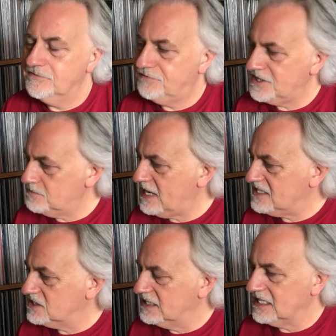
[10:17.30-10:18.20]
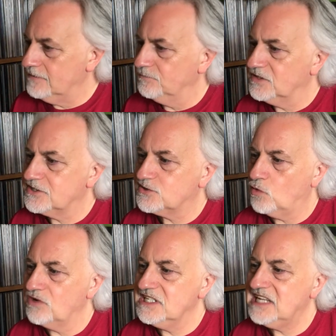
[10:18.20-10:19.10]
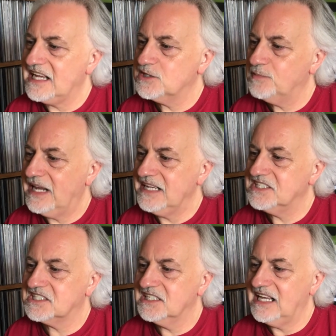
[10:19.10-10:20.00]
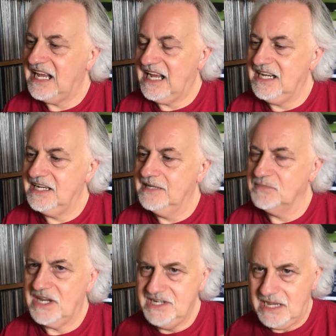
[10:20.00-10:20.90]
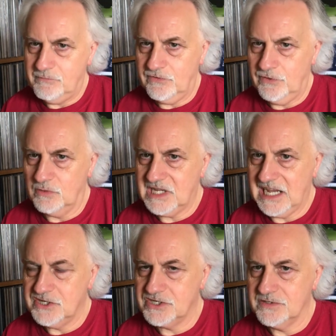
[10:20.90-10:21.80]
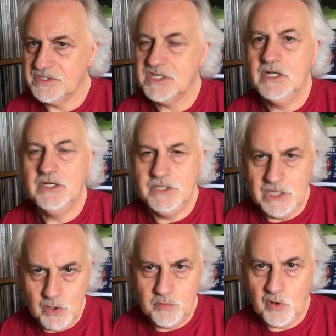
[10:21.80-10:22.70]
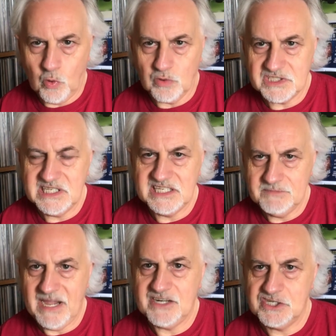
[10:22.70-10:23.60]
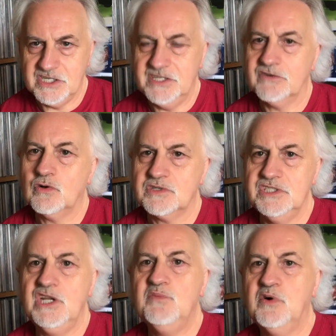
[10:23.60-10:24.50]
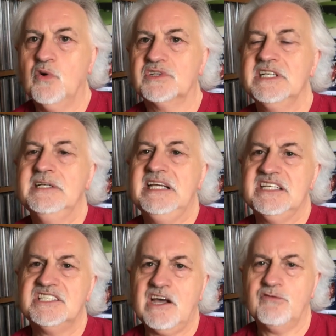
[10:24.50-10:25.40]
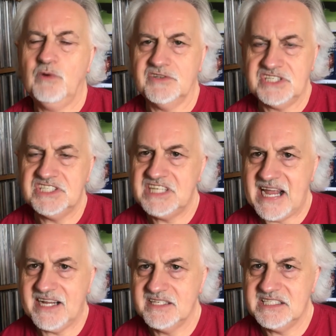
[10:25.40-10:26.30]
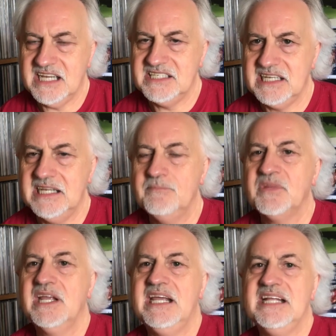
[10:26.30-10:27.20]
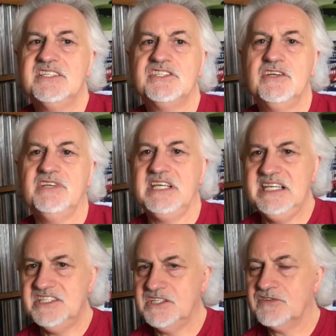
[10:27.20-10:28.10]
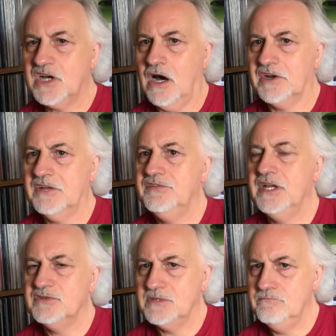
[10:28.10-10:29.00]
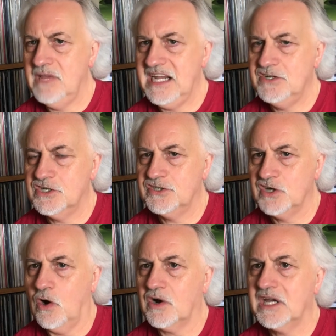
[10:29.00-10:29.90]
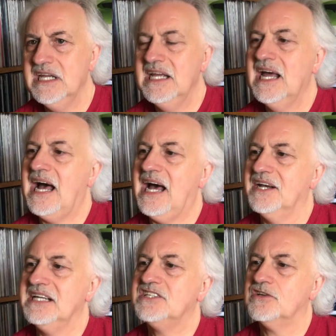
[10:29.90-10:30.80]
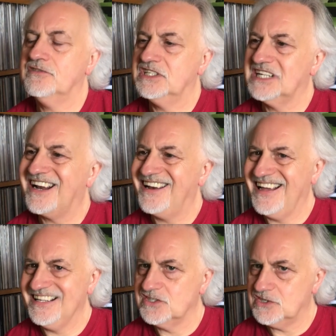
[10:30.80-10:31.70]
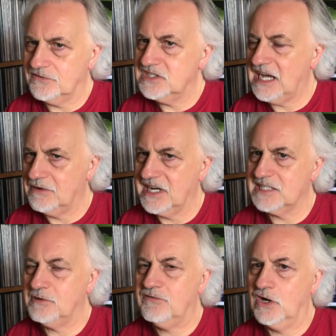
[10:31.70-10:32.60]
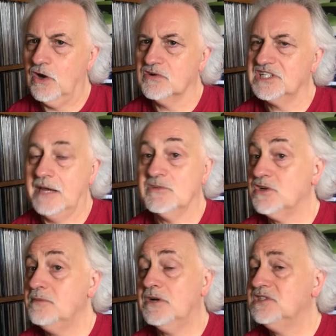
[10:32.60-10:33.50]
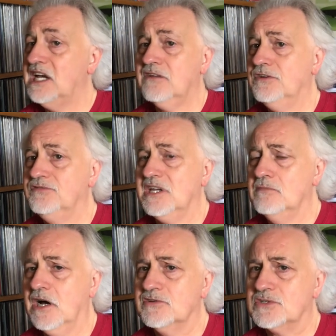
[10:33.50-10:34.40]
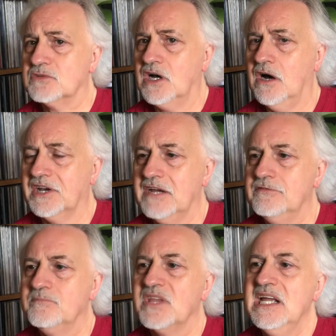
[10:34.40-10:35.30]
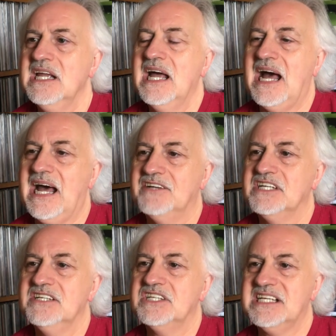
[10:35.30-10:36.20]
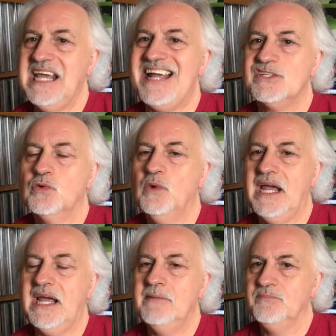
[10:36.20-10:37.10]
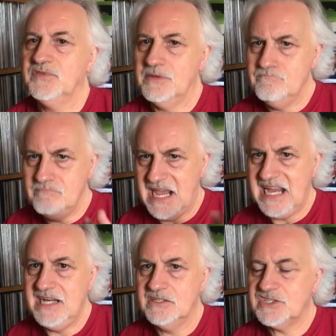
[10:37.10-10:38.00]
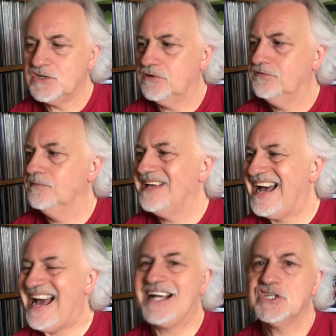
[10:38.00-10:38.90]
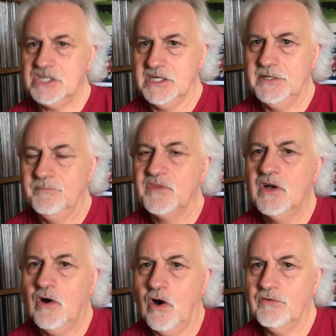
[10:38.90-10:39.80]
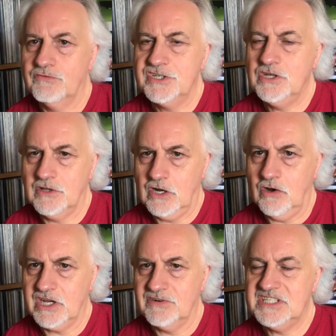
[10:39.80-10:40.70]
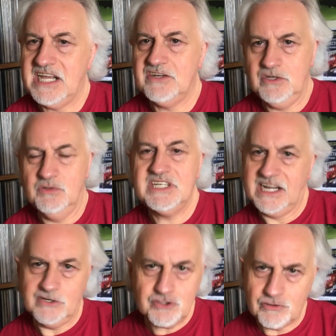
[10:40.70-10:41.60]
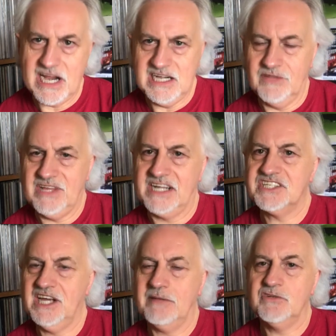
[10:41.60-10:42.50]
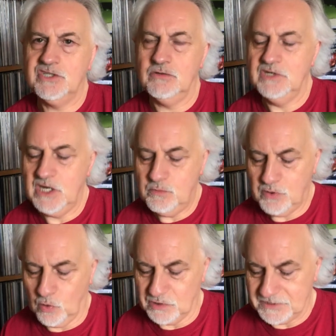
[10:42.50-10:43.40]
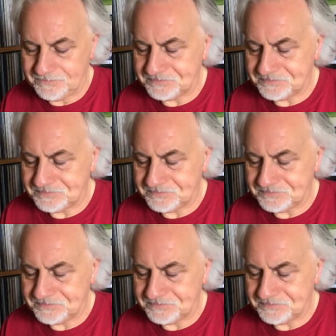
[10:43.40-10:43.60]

Fundamentally, the story takes place in a number of locations. Newport is mentioned, and of course, Newport is South Wales' second city. It's to the east of Cardiff, and it was a major dock, and it's sort of a declined sort of town and has been for a long time. It's only about 10 or 15 miles from Cardiff. And to get to where the main sort of action of Return the Lloigor is set, you would get a train at that time to Newport.